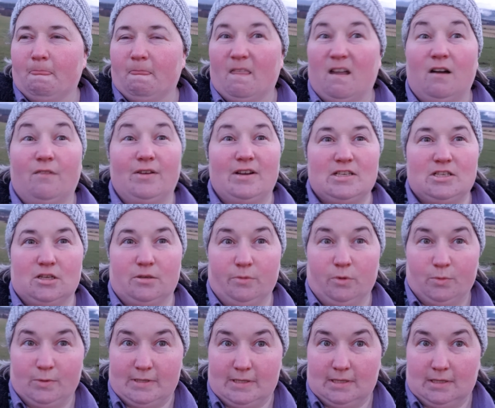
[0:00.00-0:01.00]
I've actually come
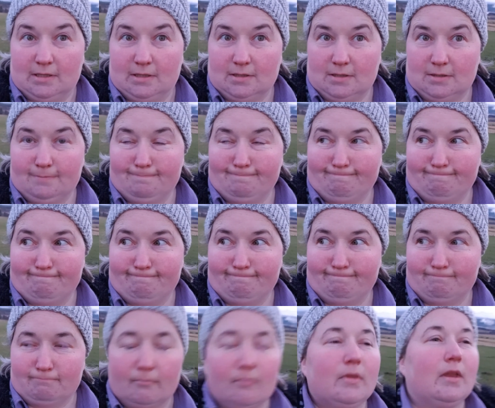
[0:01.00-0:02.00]
up with 6.
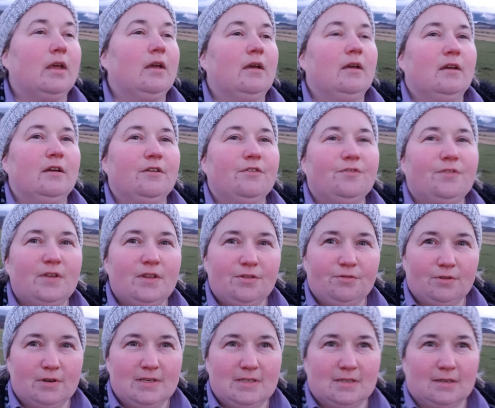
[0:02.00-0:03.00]
Fifth
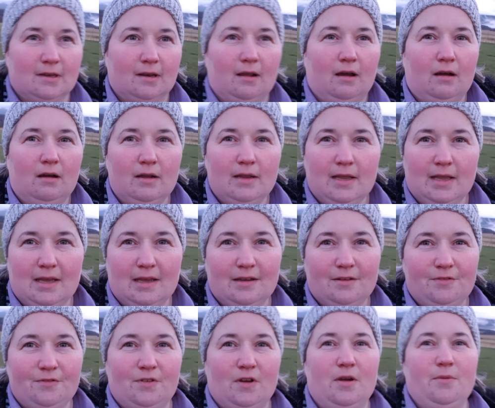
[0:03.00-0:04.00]
reason, I
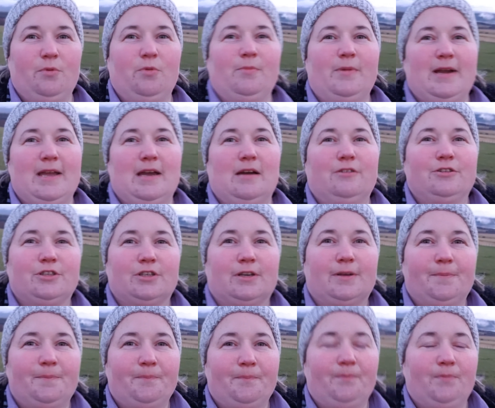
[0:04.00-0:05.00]
have
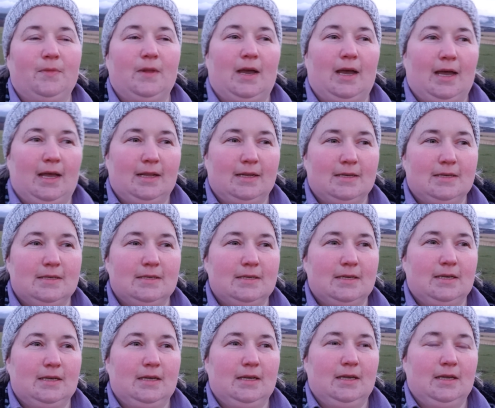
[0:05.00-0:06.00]
fibromyalgia and
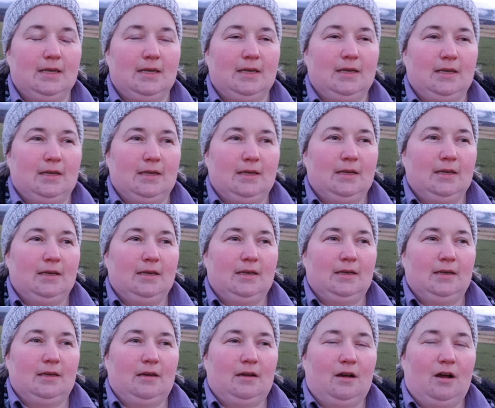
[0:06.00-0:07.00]

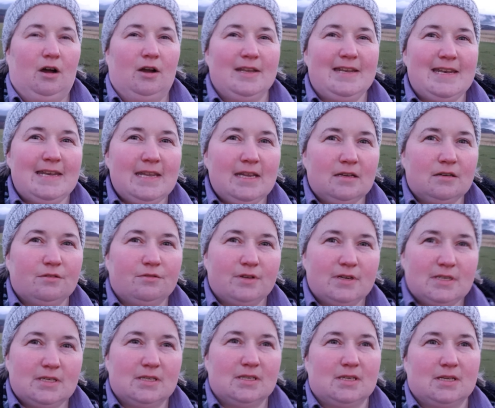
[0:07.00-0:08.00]
I need a
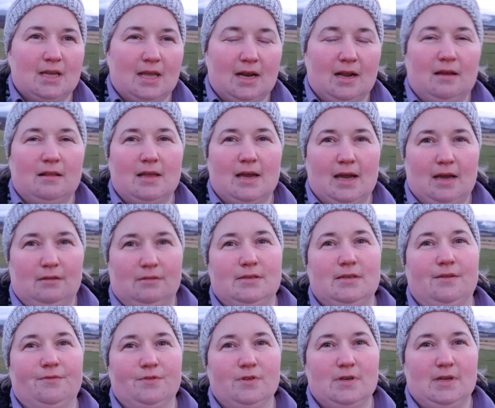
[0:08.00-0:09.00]
reason to get out of the house
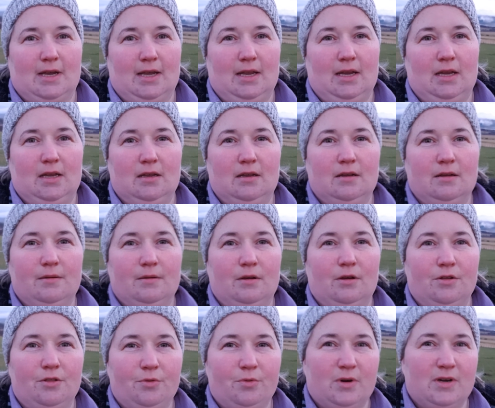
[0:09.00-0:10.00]
every day.
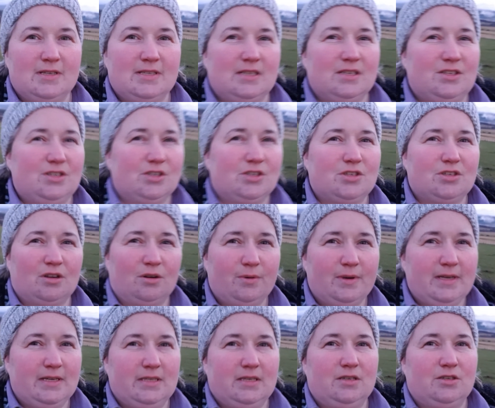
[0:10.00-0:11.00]
Otherwise it's just so
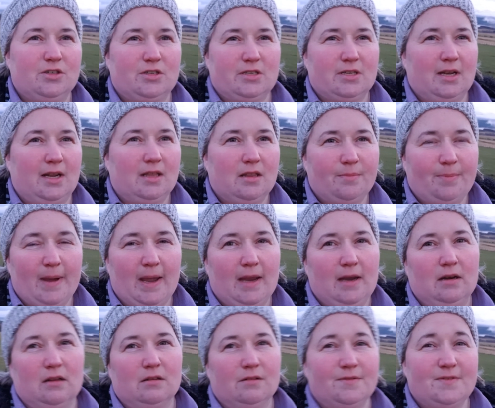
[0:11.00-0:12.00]
easy just to let the
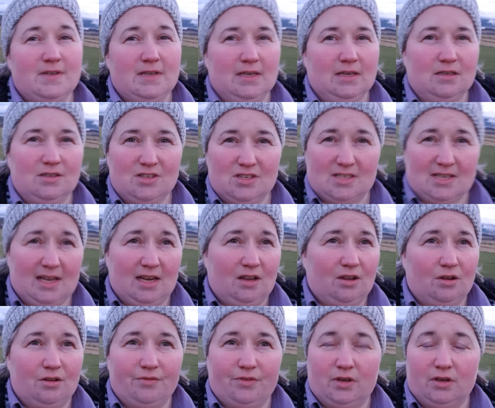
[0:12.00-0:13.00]
pain and the fatigue just take
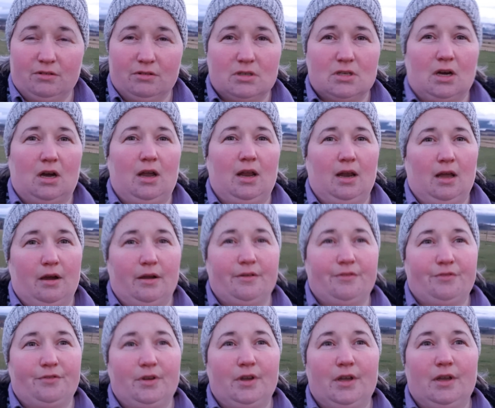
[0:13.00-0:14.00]
over your entire life.